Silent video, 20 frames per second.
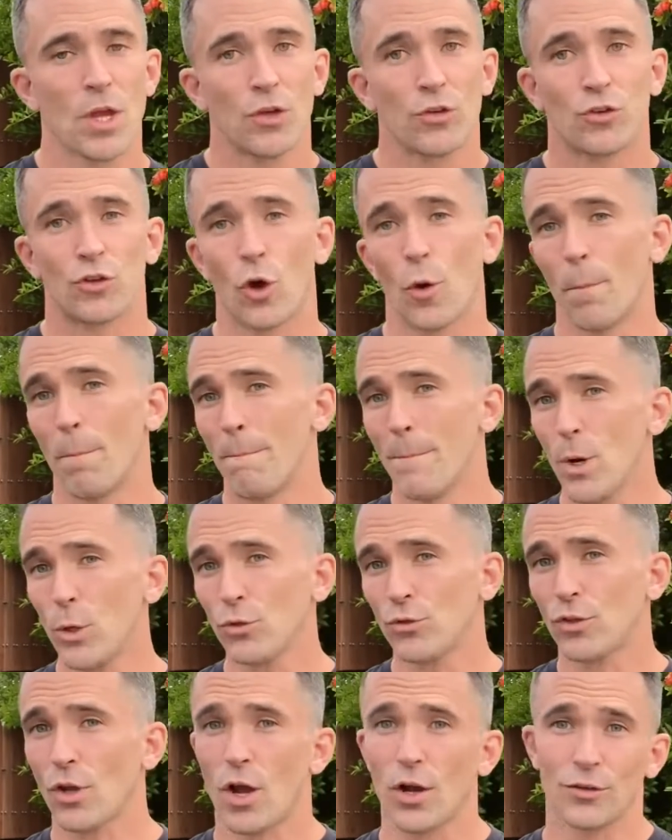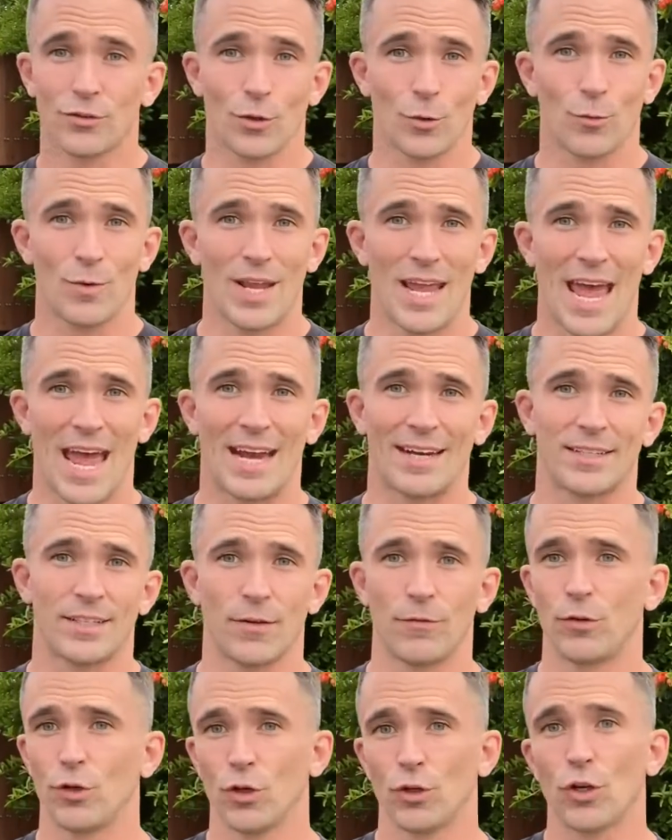So most dogs are
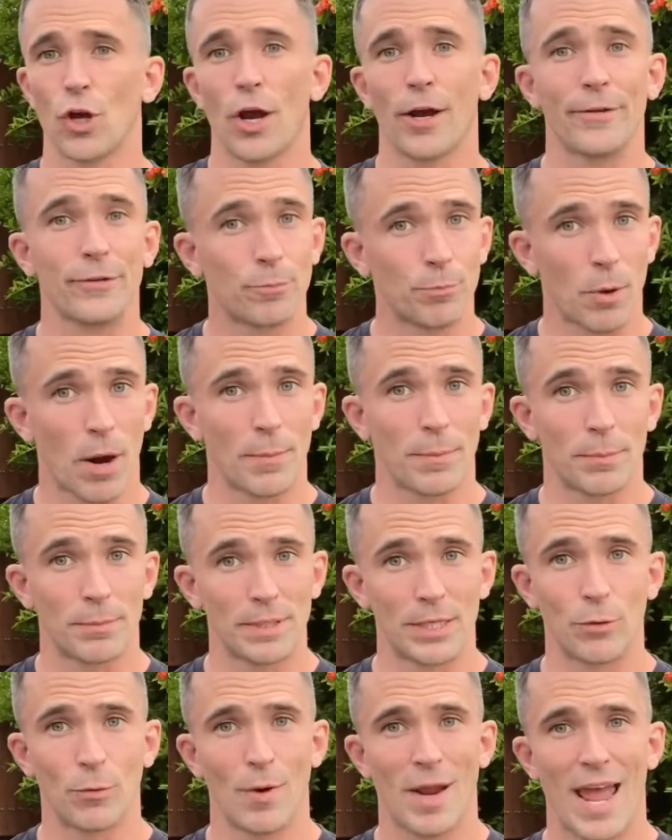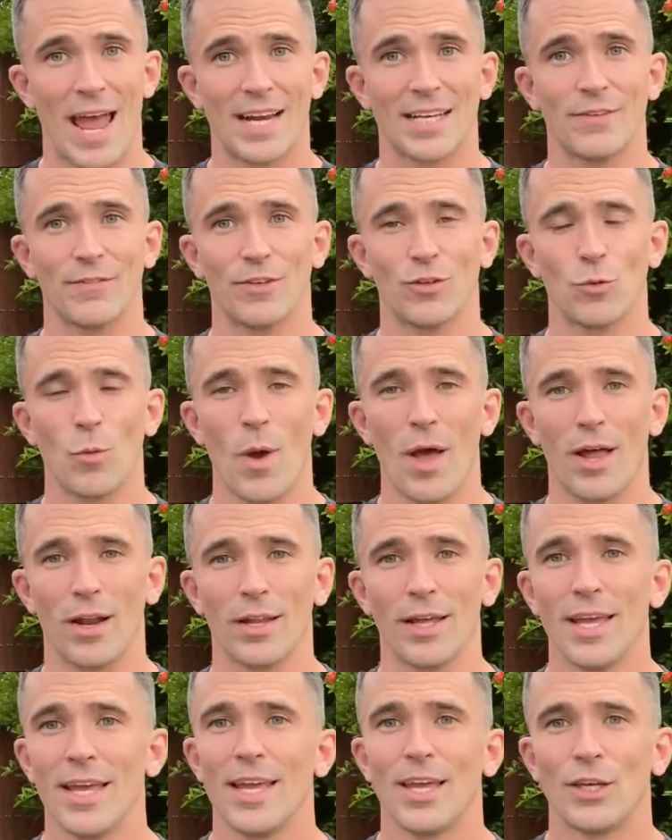reactive. Your dog is probably reactive as well.